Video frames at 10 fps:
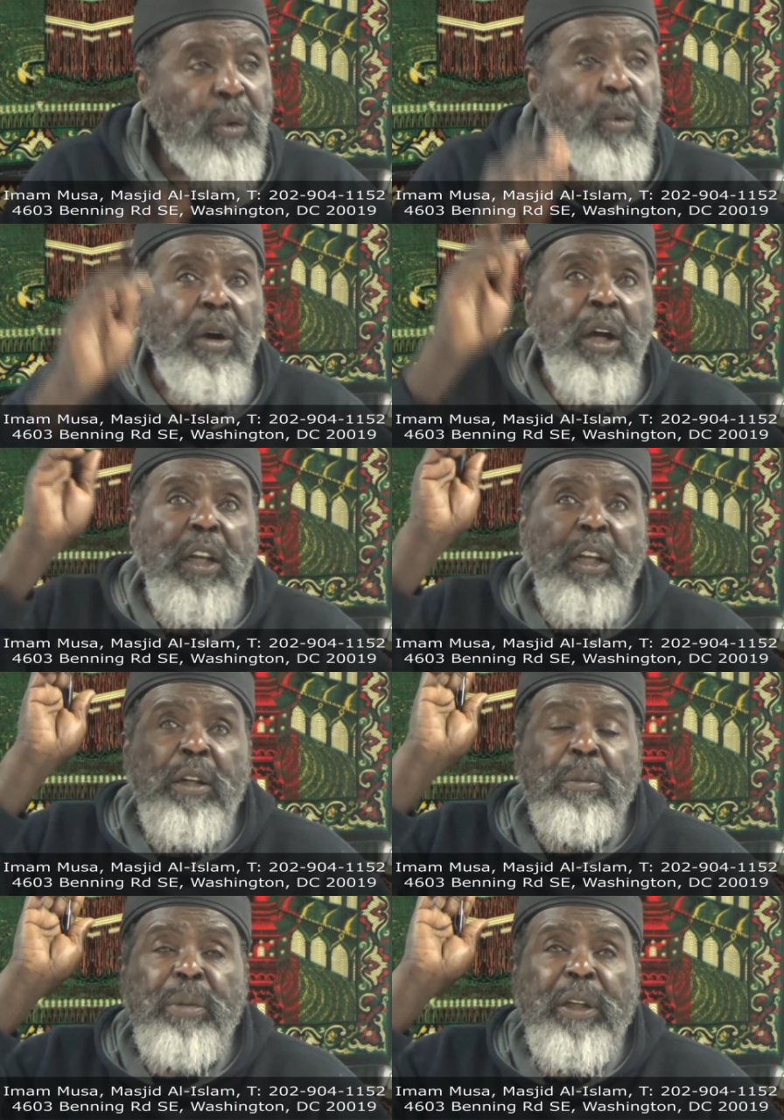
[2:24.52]
one
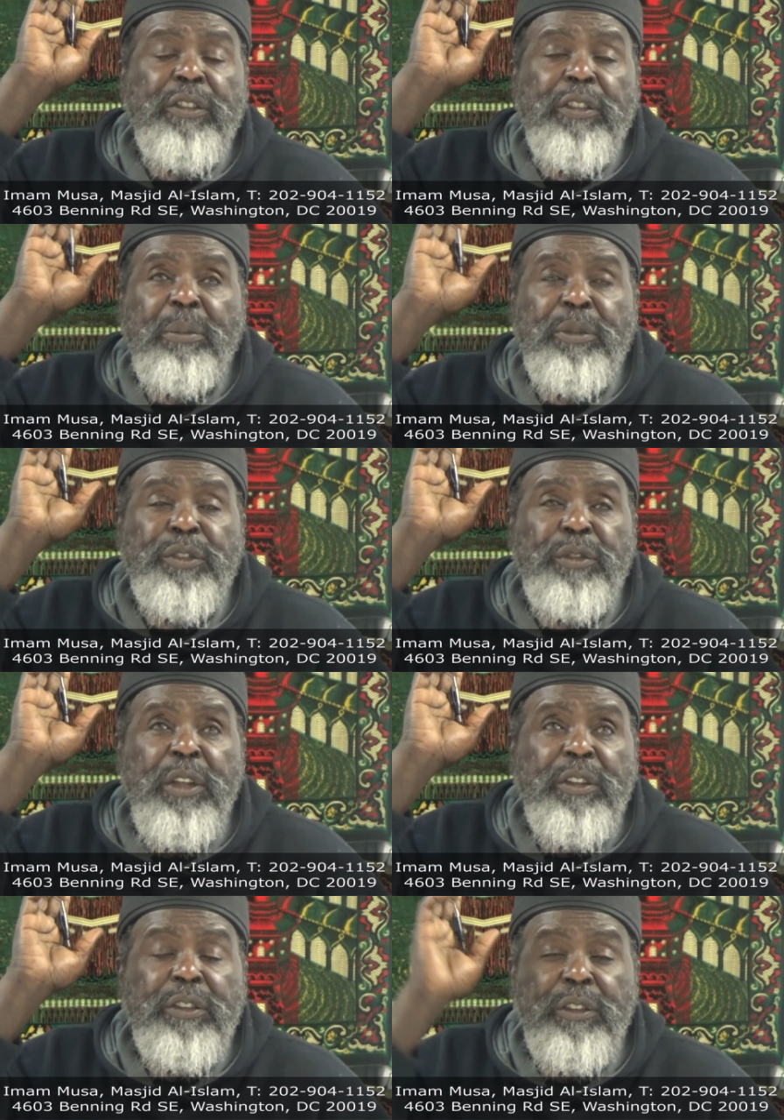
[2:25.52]
big, some
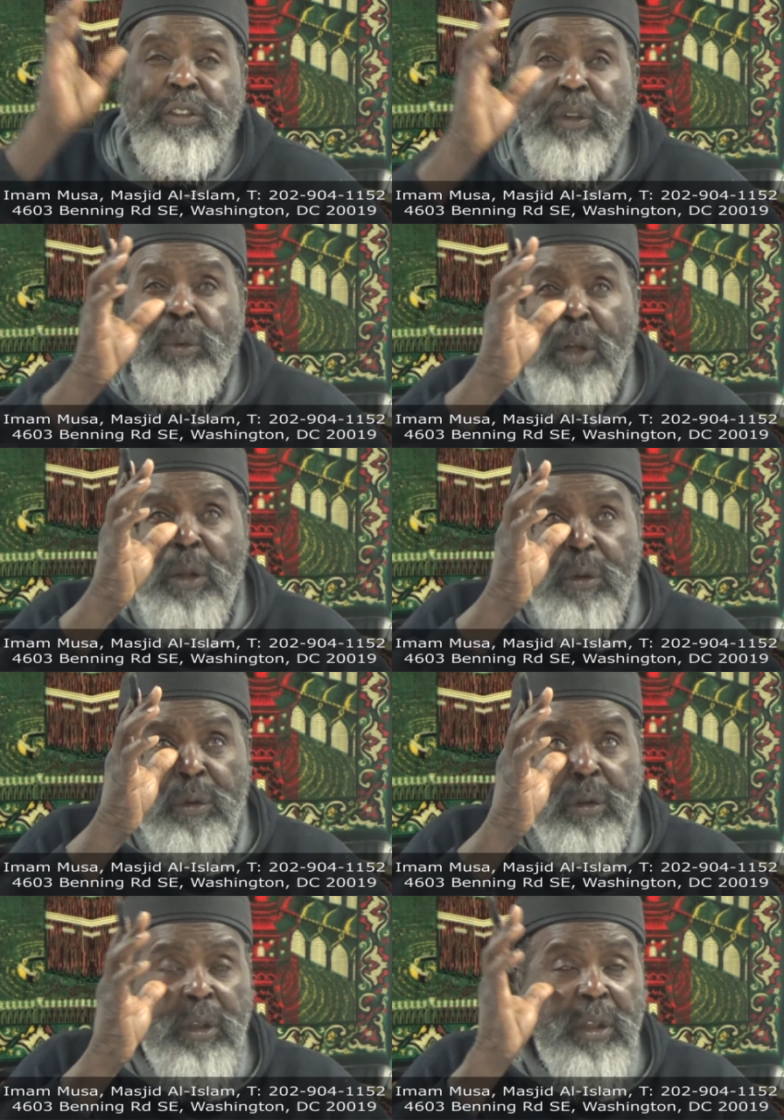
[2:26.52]
streets are so
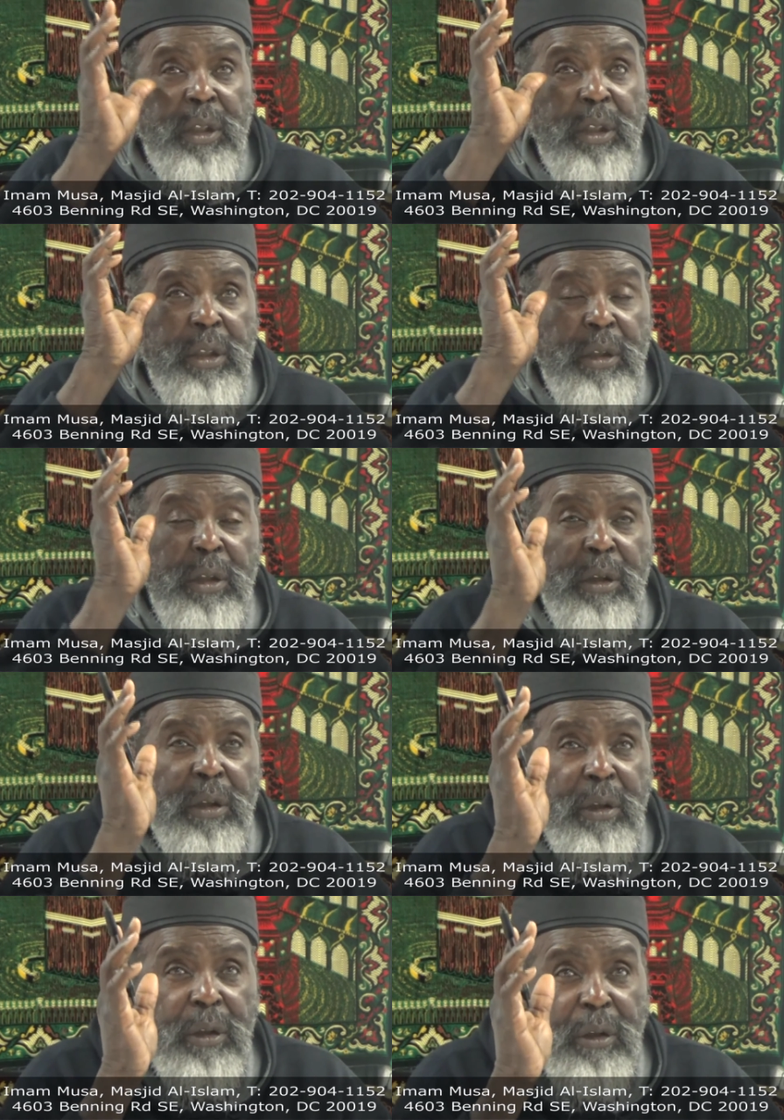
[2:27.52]
long,
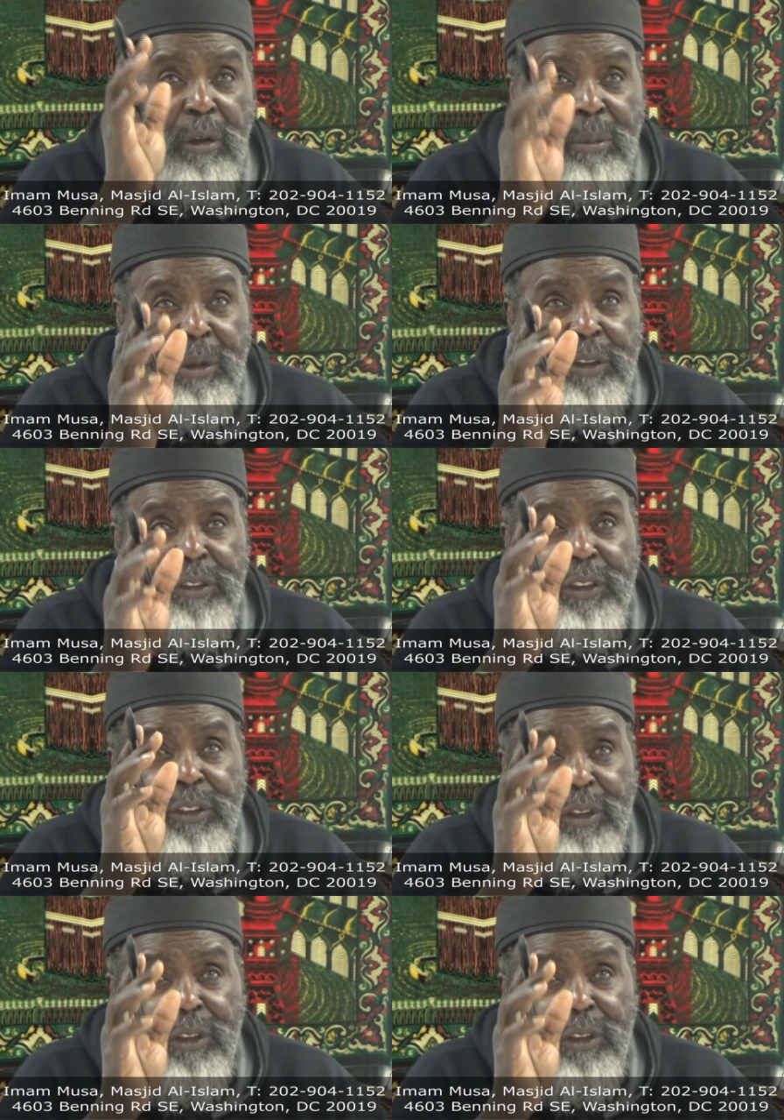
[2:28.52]
homelessness,